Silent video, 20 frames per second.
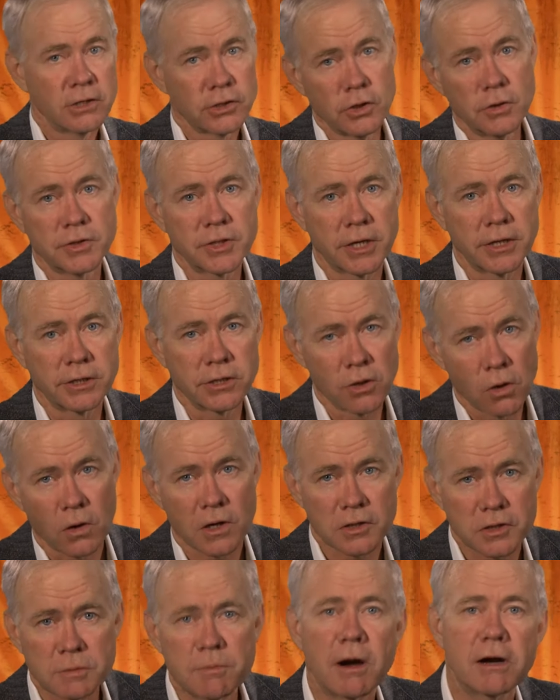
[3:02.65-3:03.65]
Using
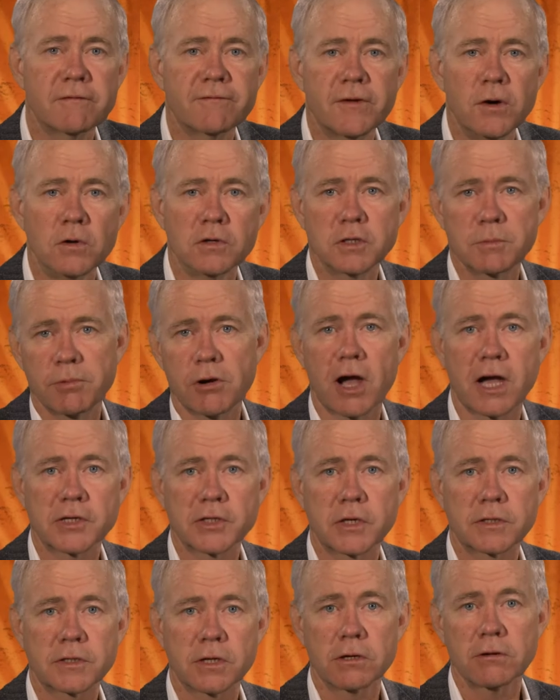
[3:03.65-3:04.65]
your smartphone's
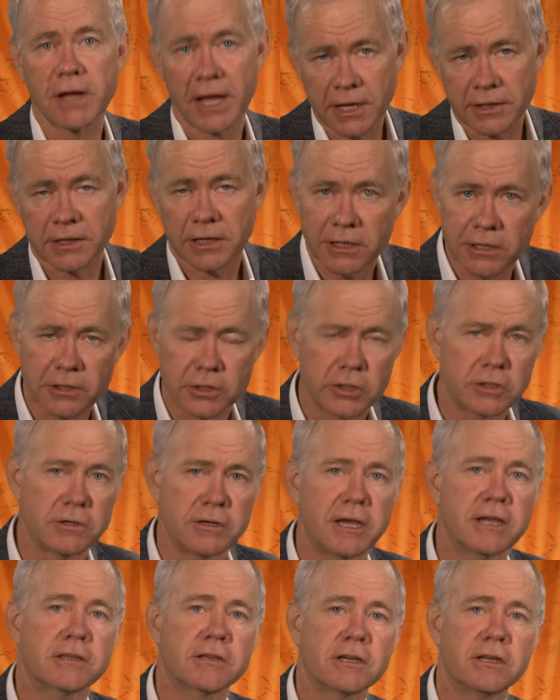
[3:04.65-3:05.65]
processor and
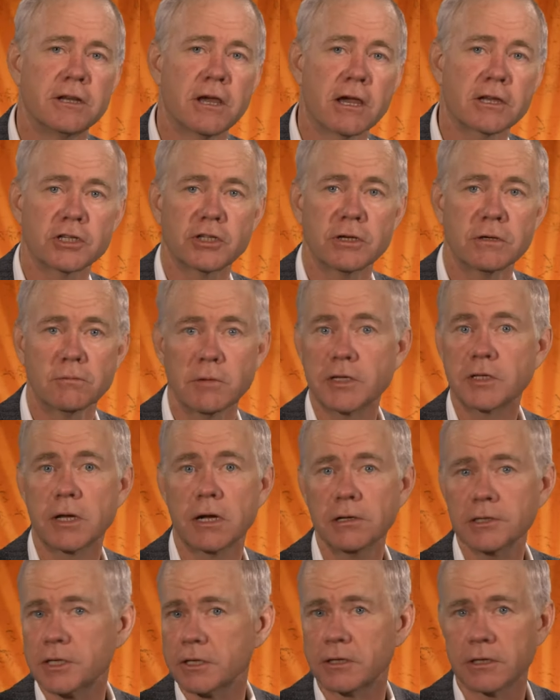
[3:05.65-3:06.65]
internet connection
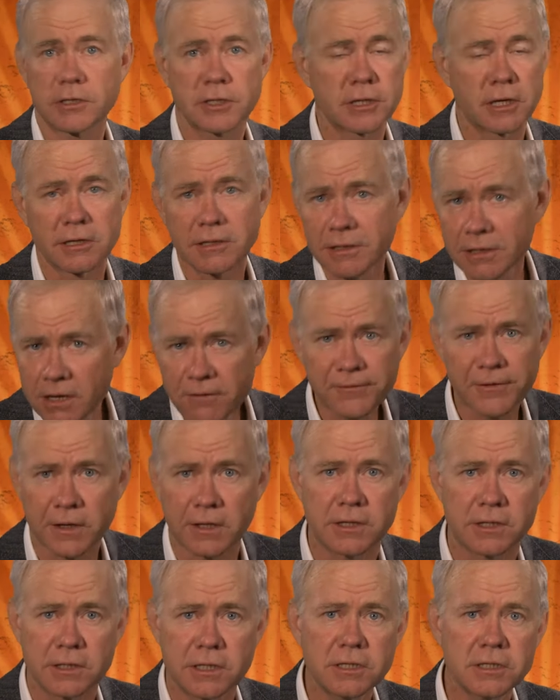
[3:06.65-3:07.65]
results in a
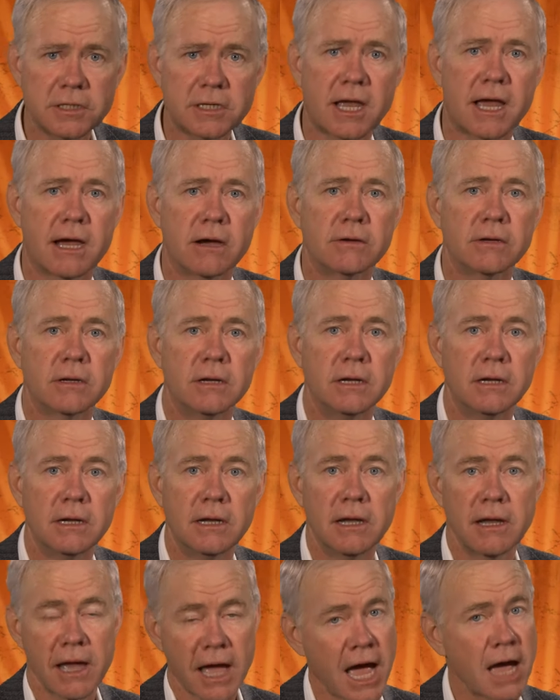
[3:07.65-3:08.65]
significant discount.
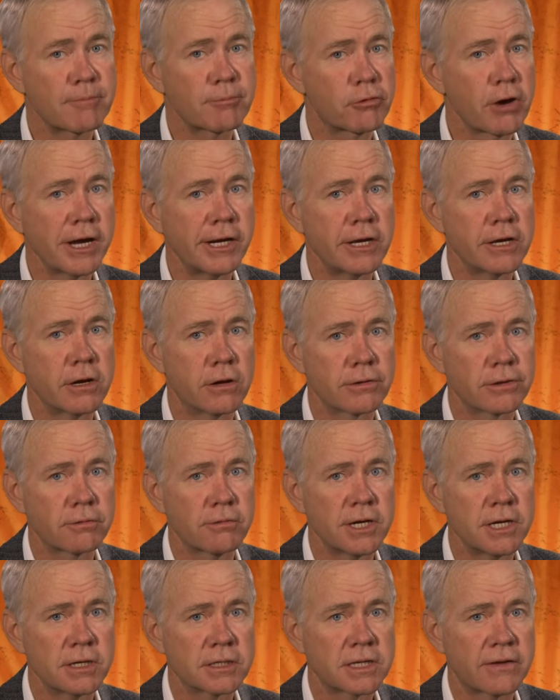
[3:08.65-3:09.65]
App Radio
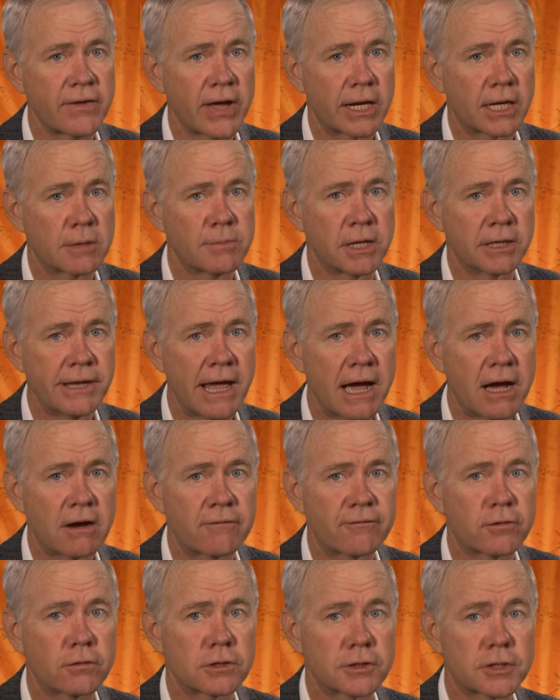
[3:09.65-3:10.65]
3 is available
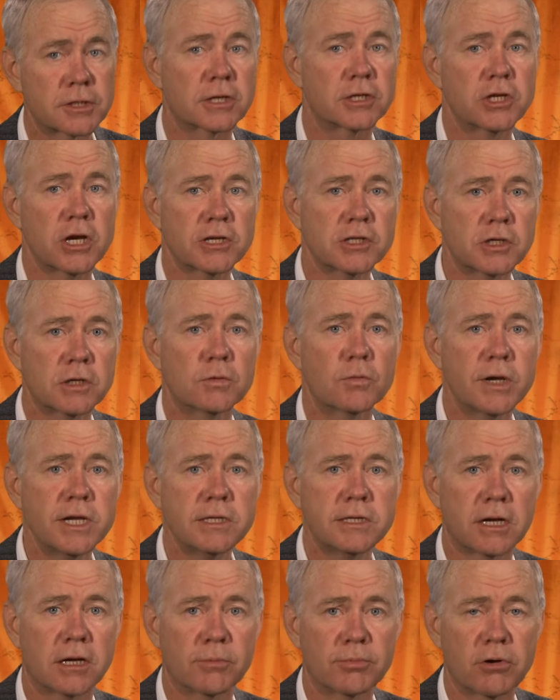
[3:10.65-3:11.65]
now for a suggested
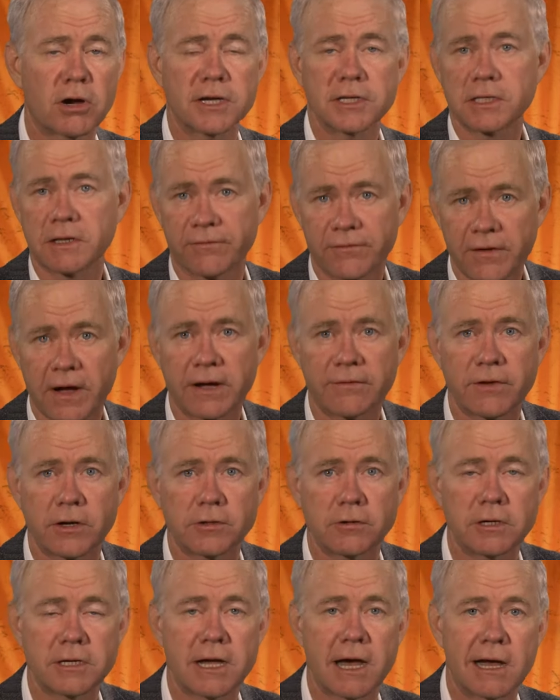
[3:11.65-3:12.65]
retail price of
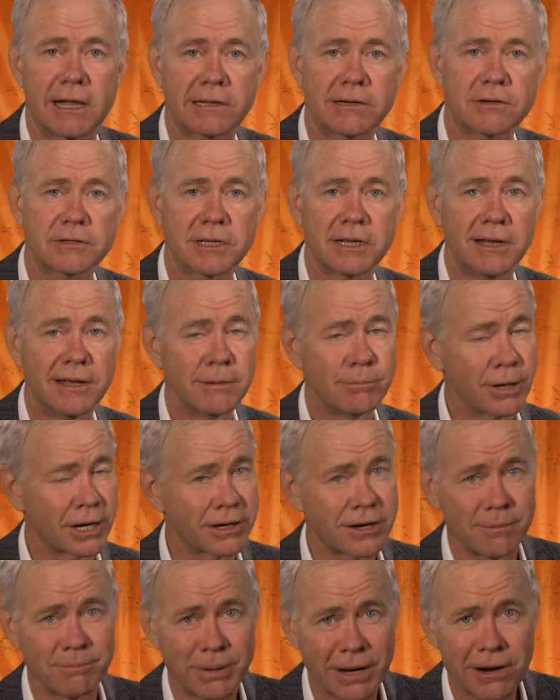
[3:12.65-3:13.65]
$500,
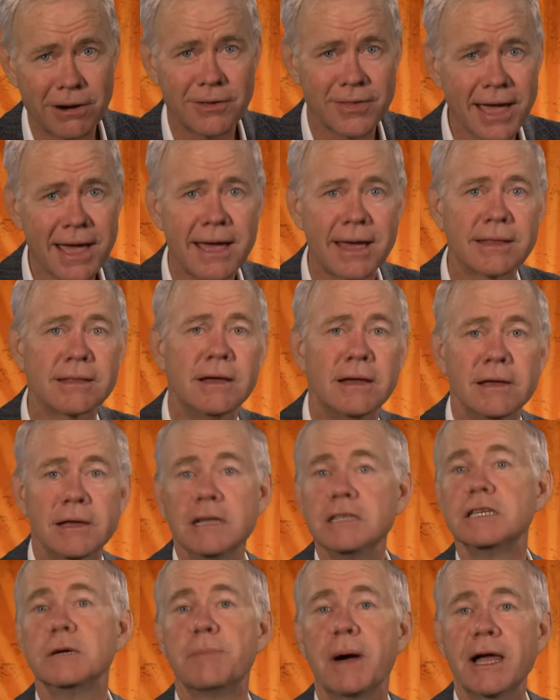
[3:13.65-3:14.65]
but compare that
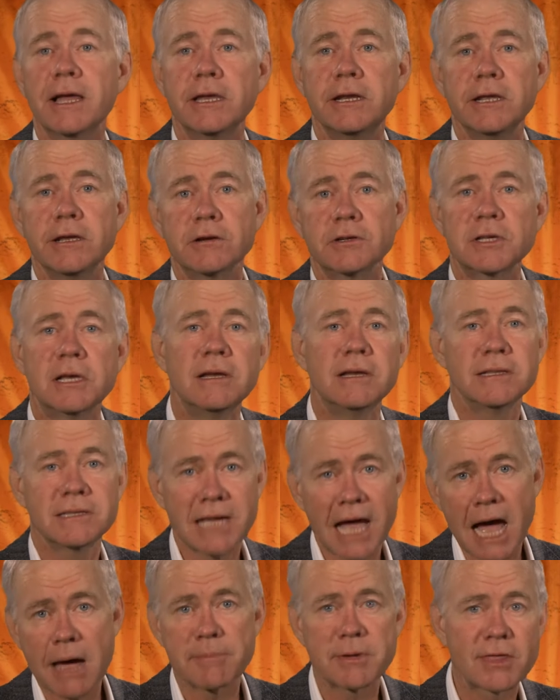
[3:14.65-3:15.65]
to Pioneer's
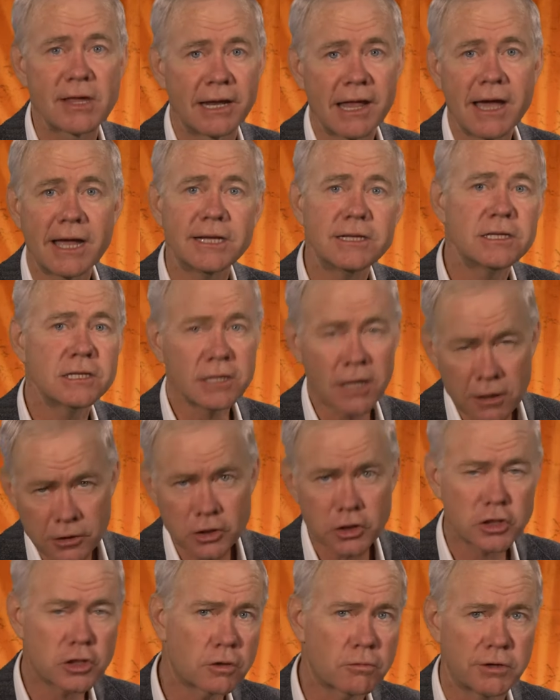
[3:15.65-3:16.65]
top-of-the-line
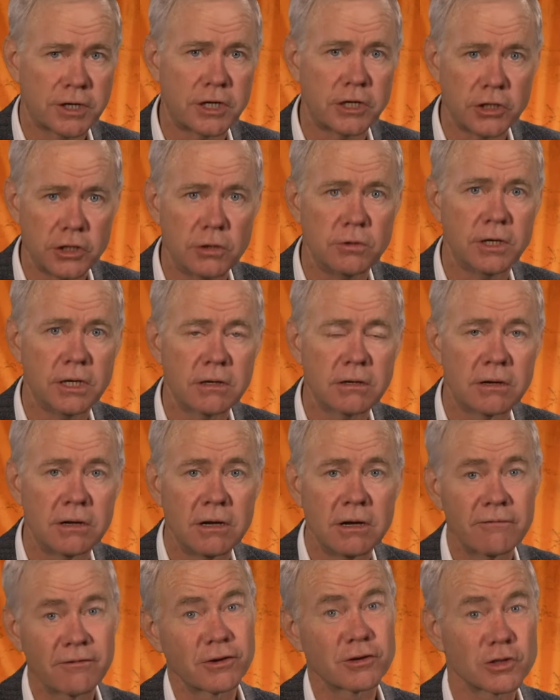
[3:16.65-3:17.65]
touchscreen unit
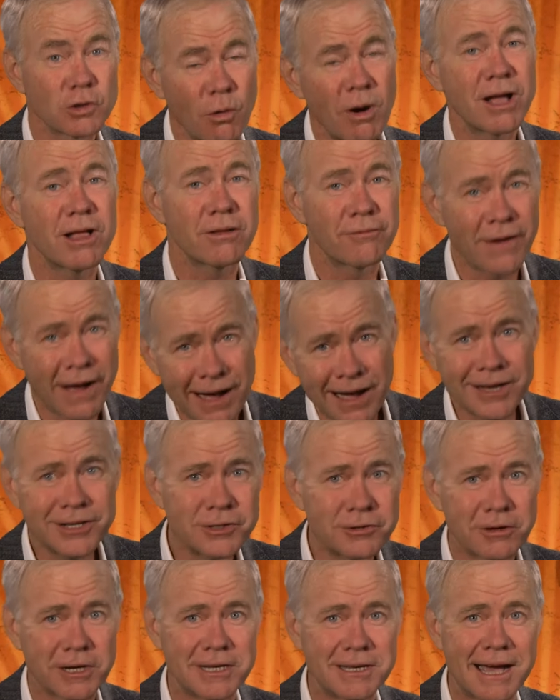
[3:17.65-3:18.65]
for
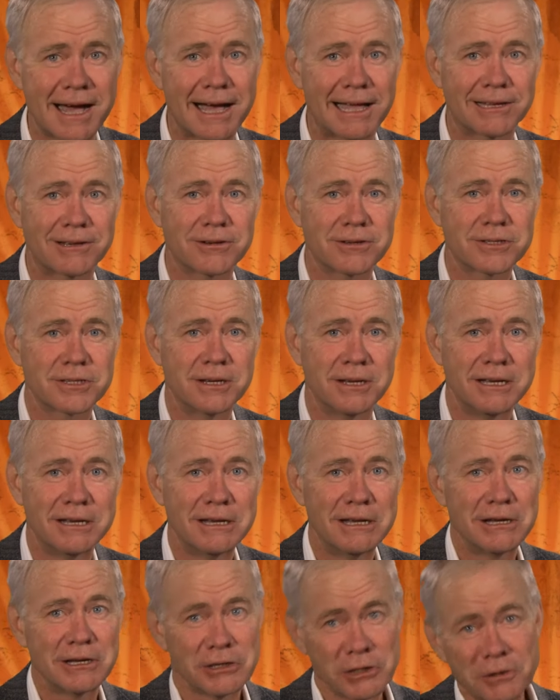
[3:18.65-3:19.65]
$1,200.
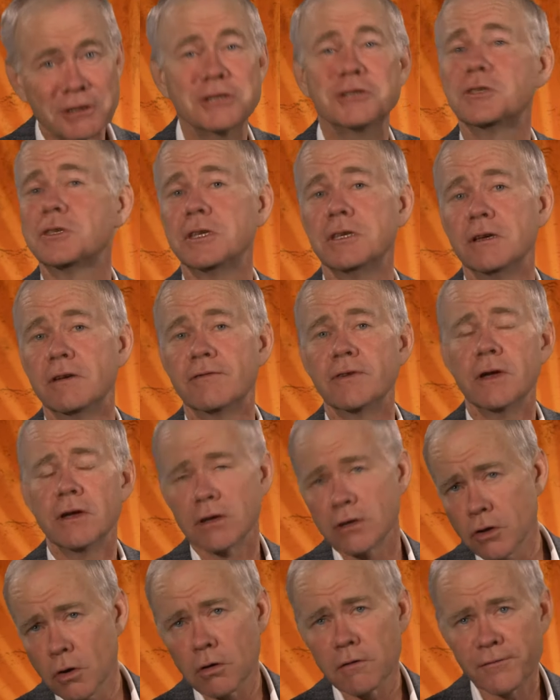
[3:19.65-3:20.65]
You can see if
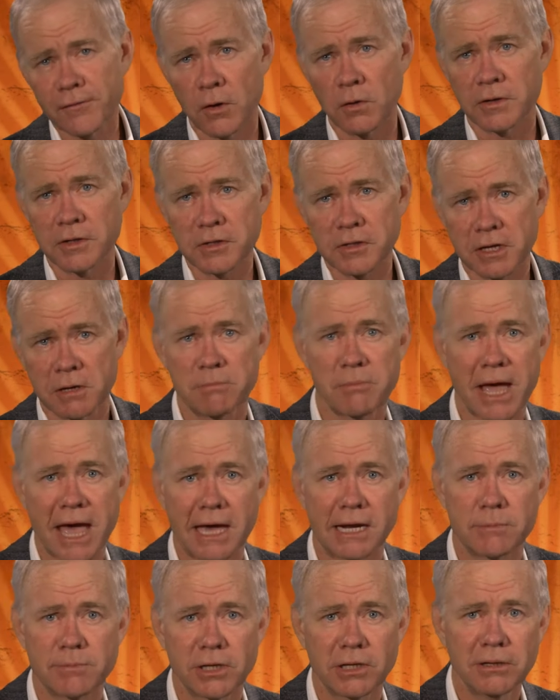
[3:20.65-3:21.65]
your phone is
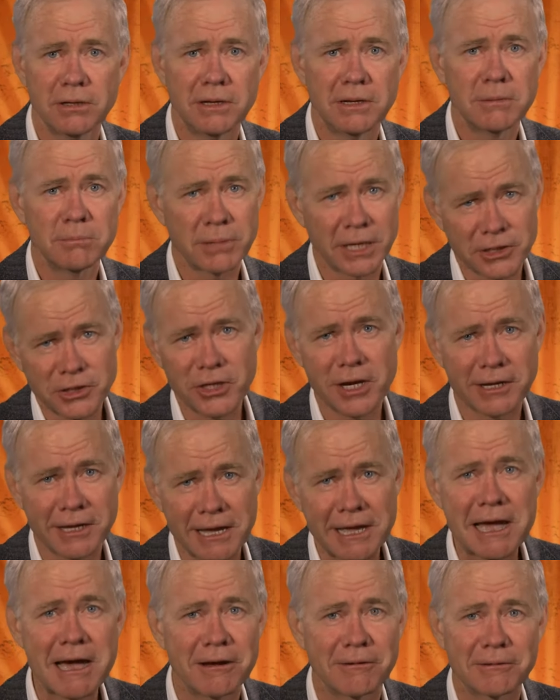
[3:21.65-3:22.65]
compatible by
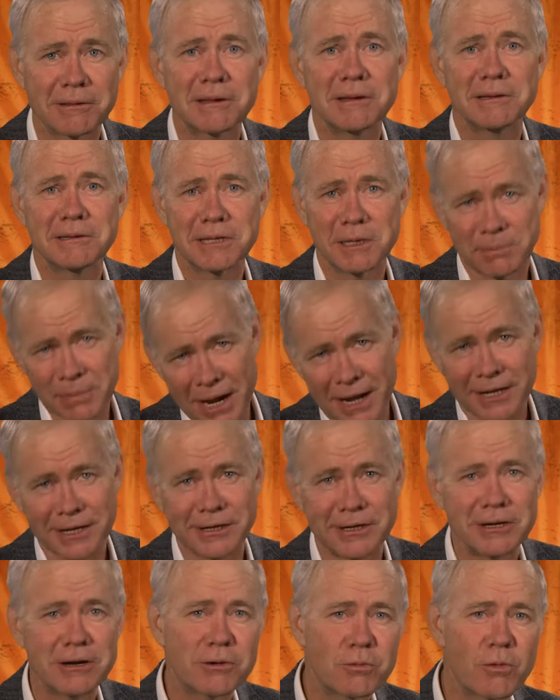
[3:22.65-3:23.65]
checking out the
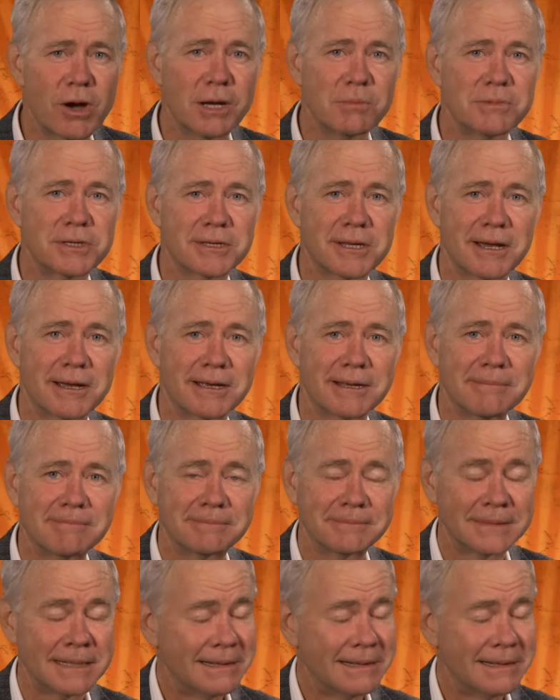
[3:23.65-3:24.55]
Pioneer website.